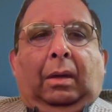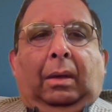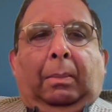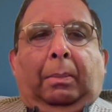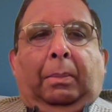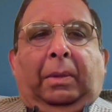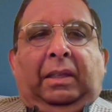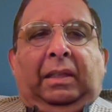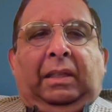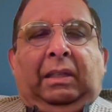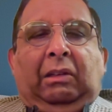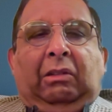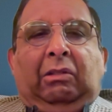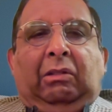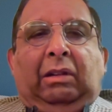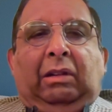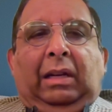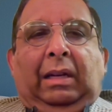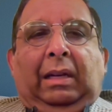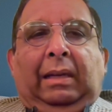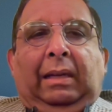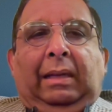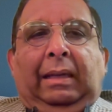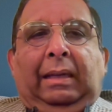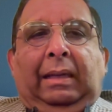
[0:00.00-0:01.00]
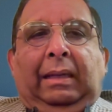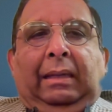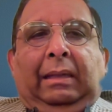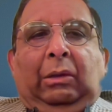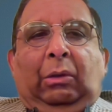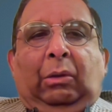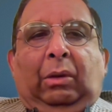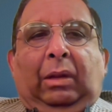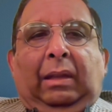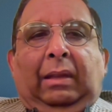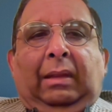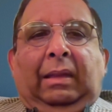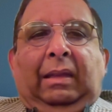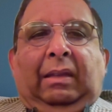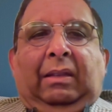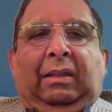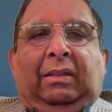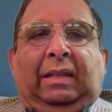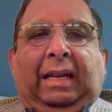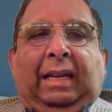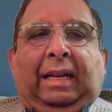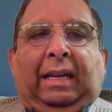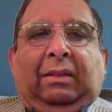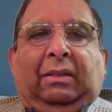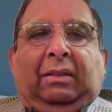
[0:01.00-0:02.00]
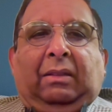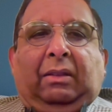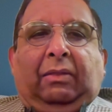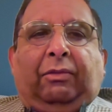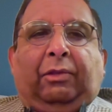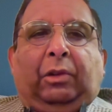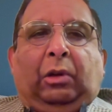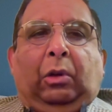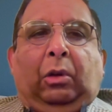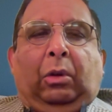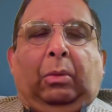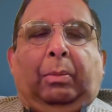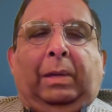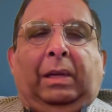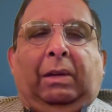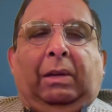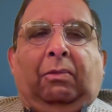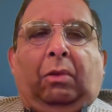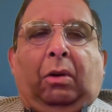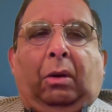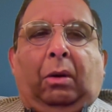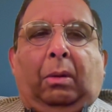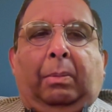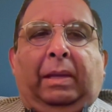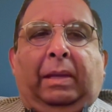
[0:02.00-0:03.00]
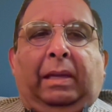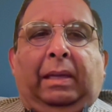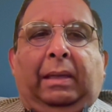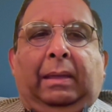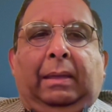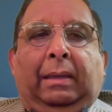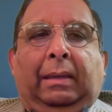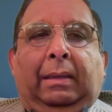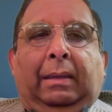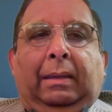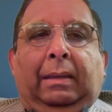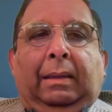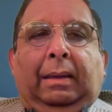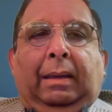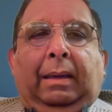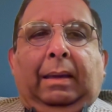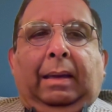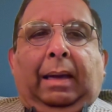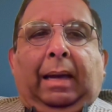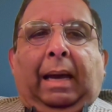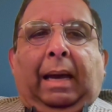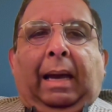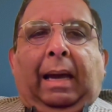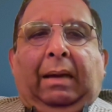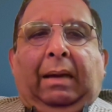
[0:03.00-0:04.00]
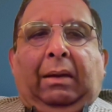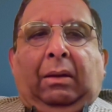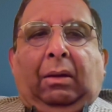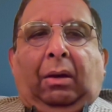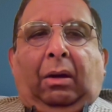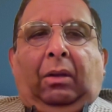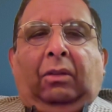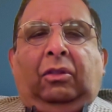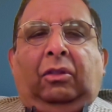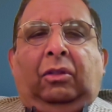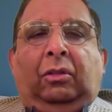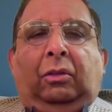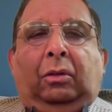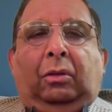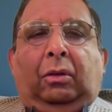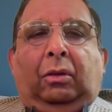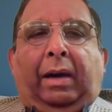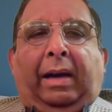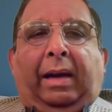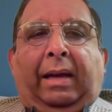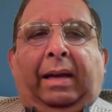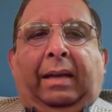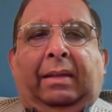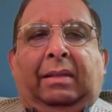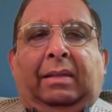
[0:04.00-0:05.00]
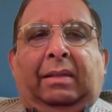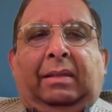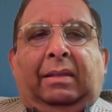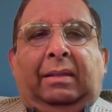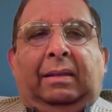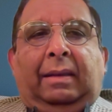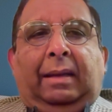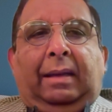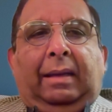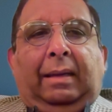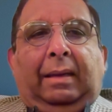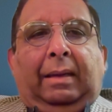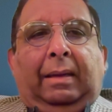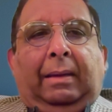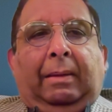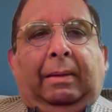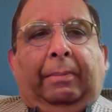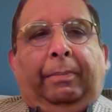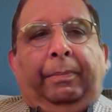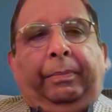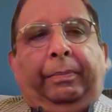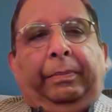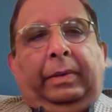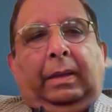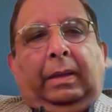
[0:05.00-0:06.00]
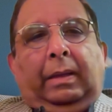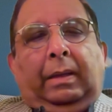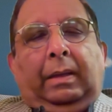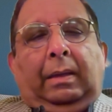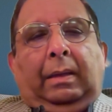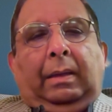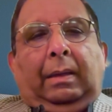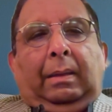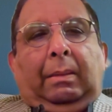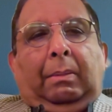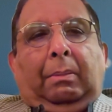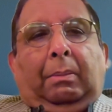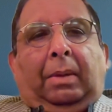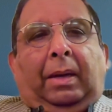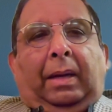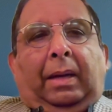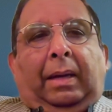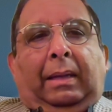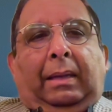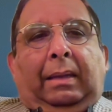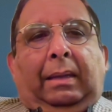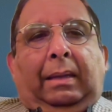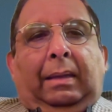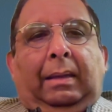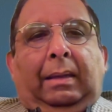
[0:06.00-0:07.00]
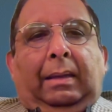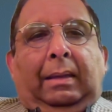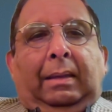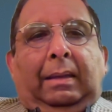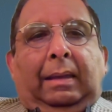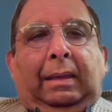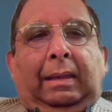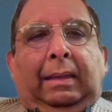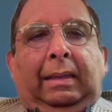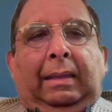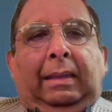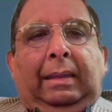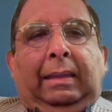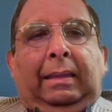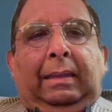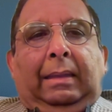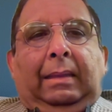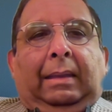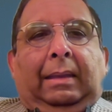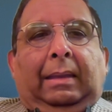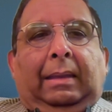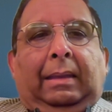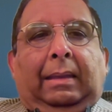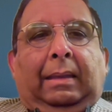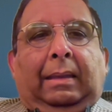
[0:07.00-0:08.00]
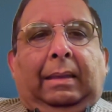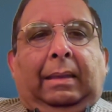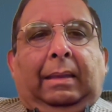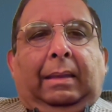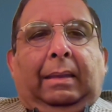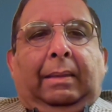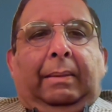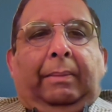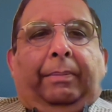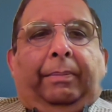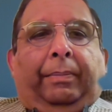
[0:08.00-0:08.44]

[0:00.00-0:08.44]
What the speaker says: particularly during these days of global warming. And also, as my colleague, Professor